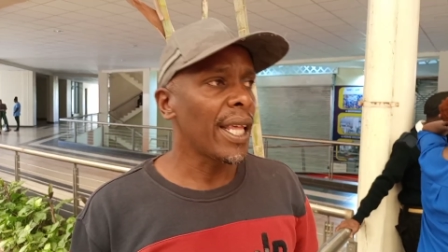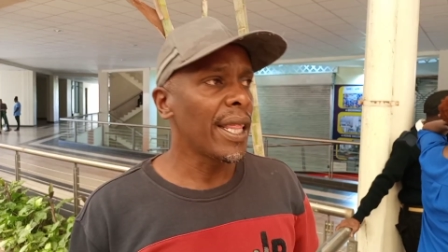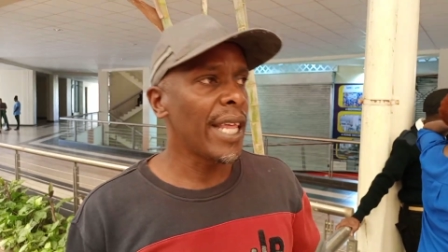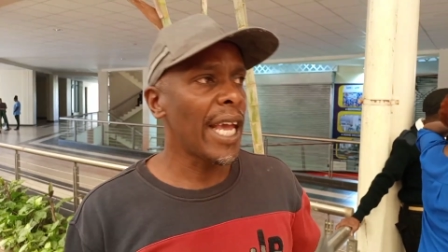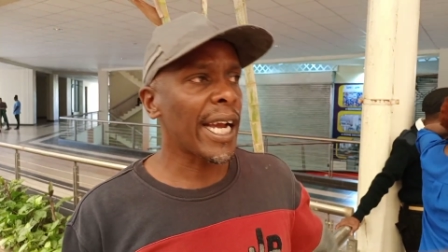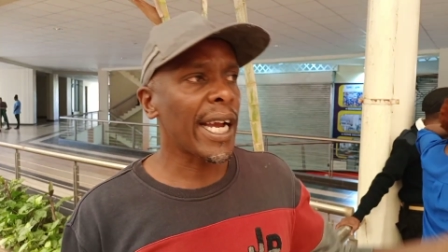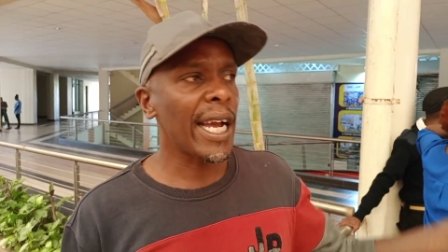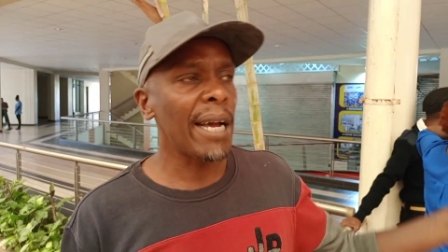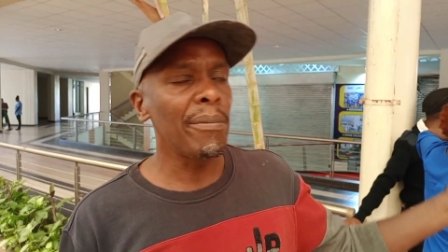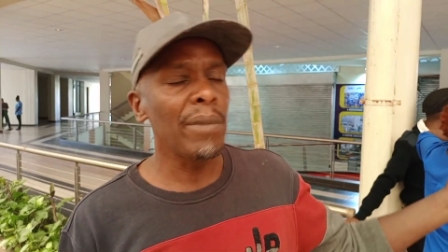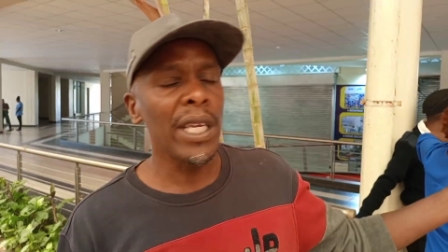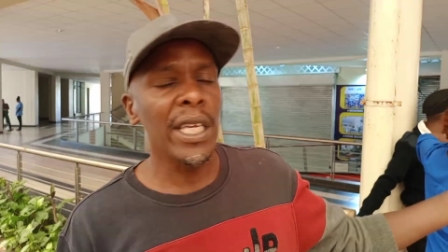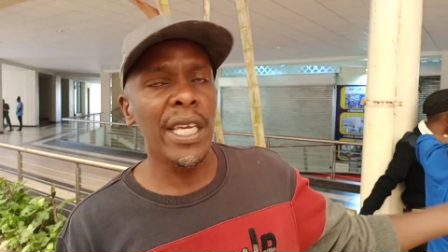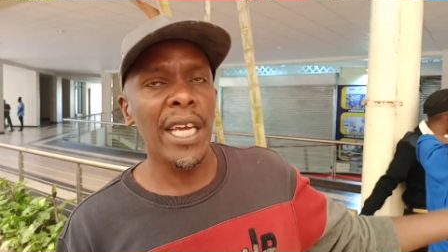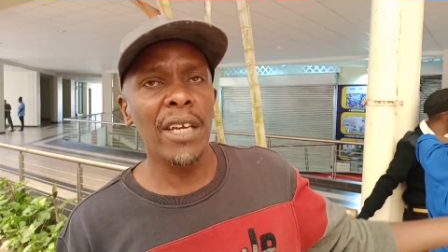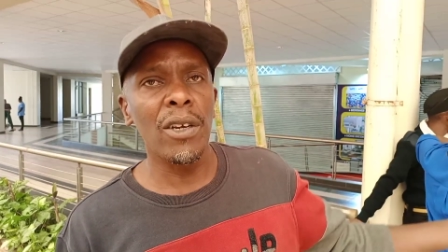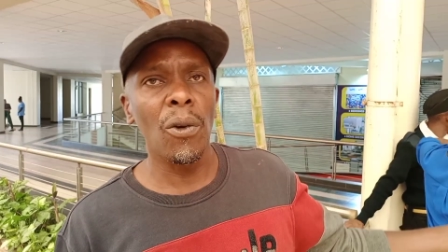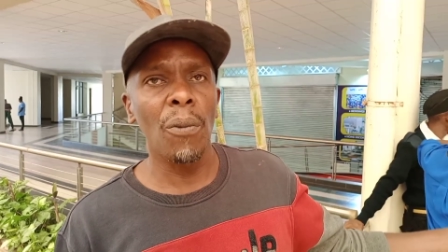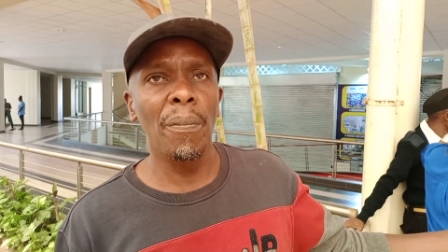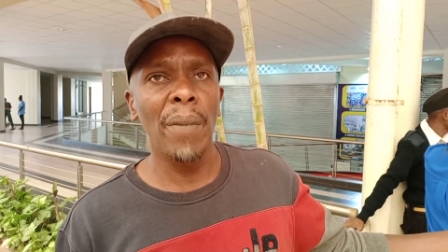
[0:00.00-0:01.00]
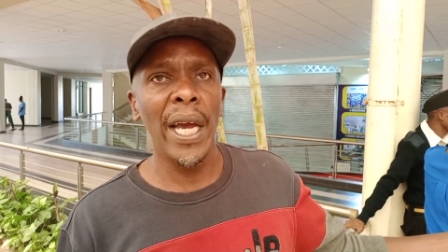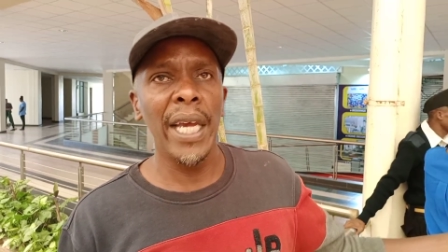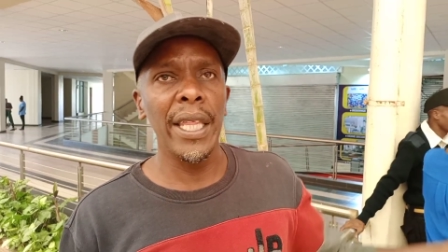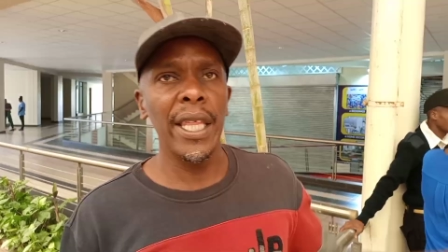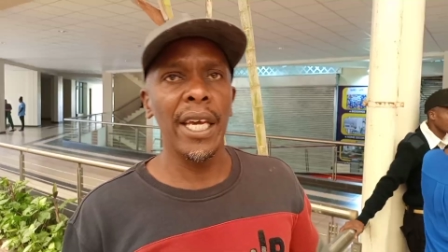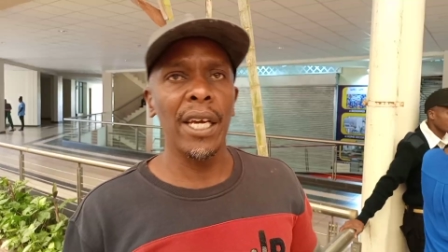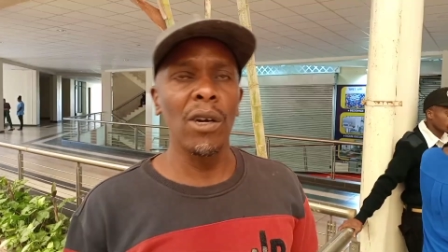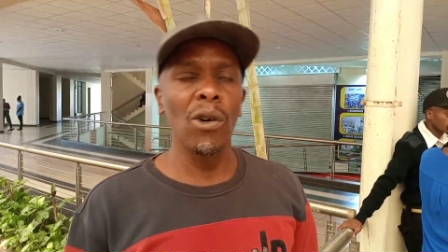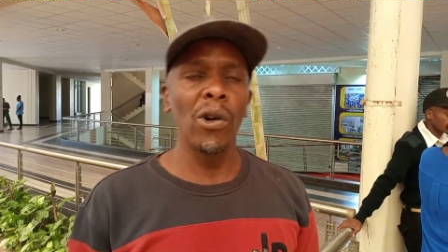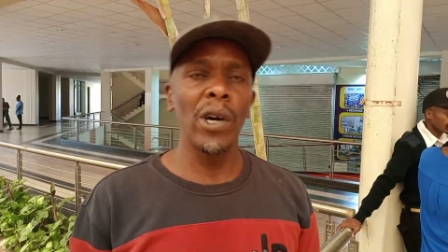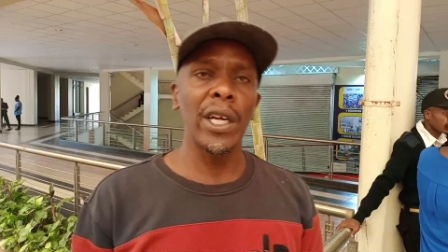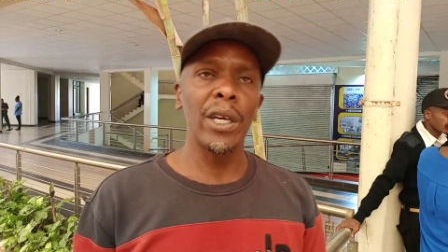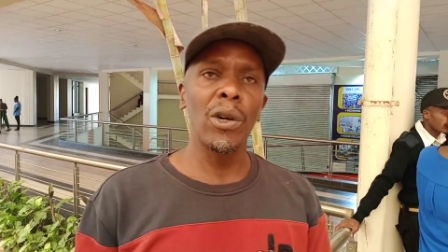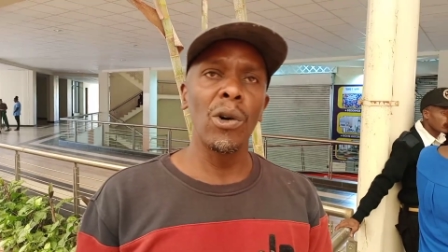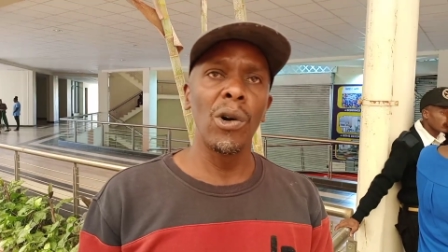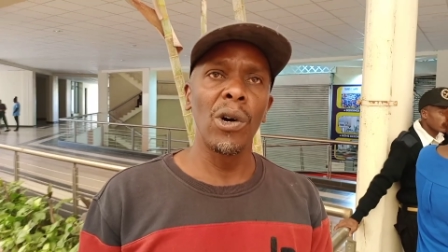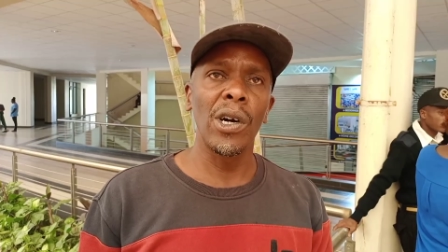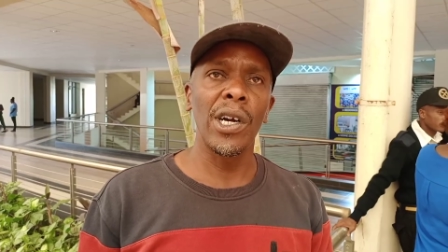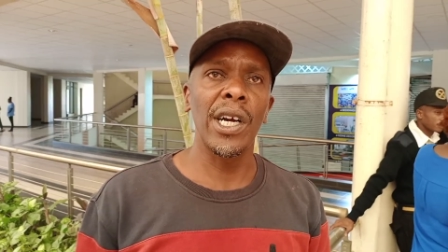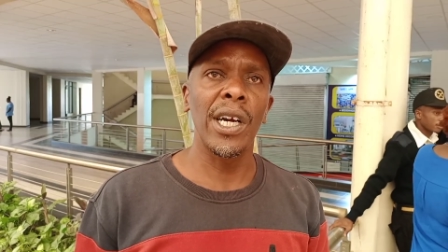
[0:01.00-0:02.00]
They are coming here to buy, they go and
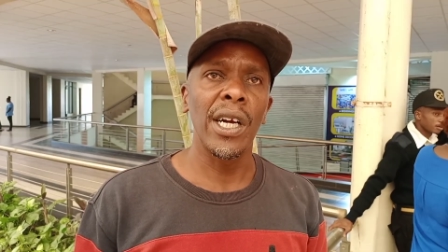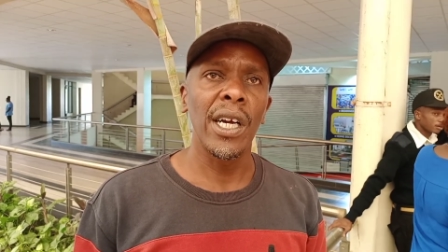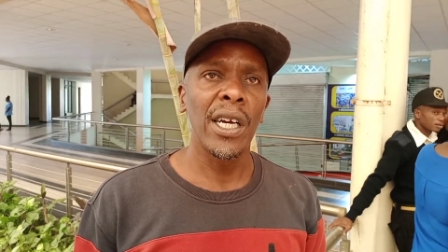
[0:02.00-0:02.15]
hook.